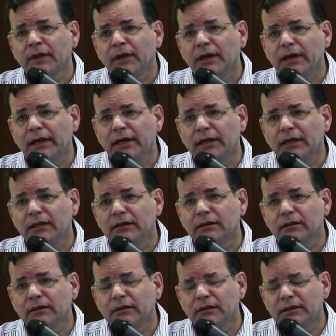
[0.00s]

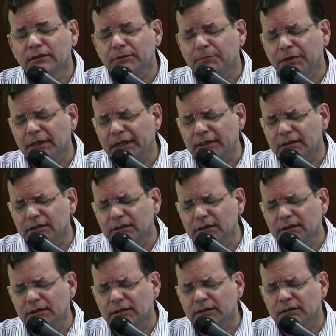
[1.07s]
And this
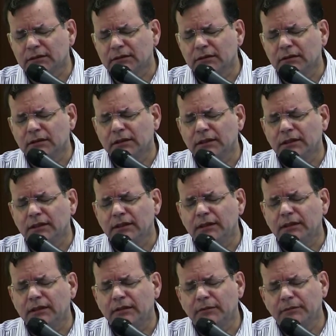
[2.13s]
plexus,
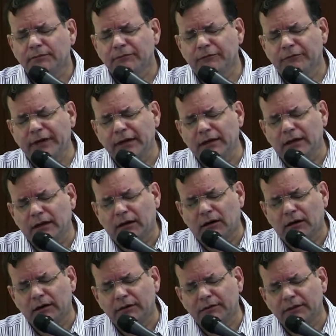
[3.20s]
the
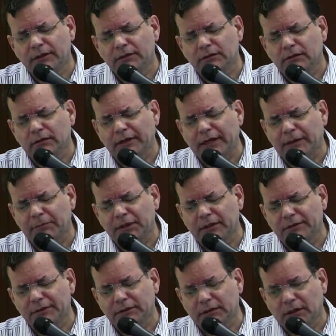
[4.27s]
arteries or the
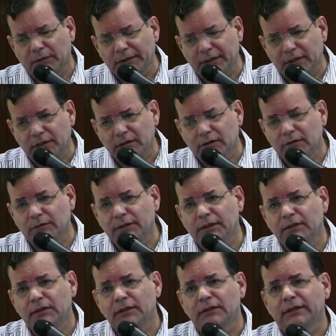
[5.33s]
capillaries going into
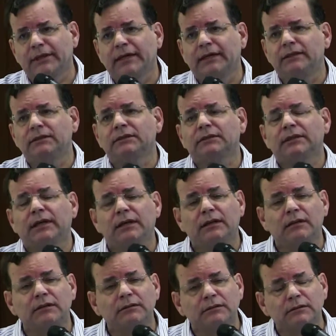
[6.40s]
it contain
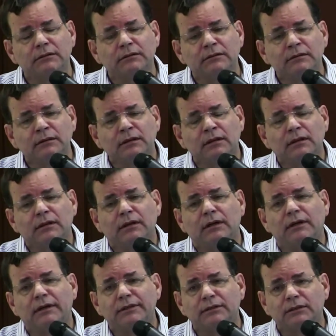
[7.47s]
cells that
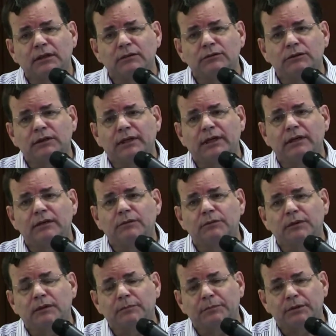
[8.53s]
are associated
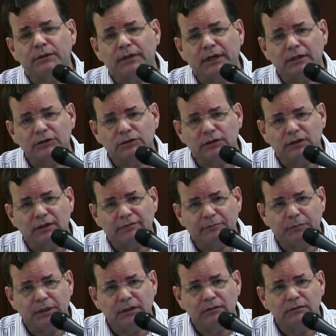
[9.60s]
with the production of
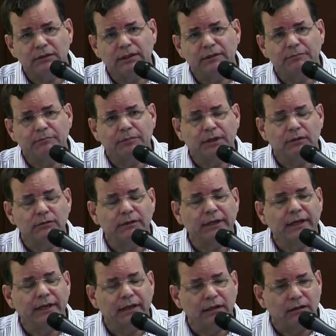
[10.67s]
bone and bone
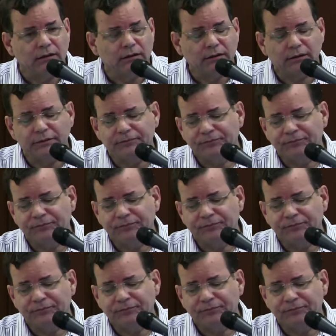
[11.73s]
health.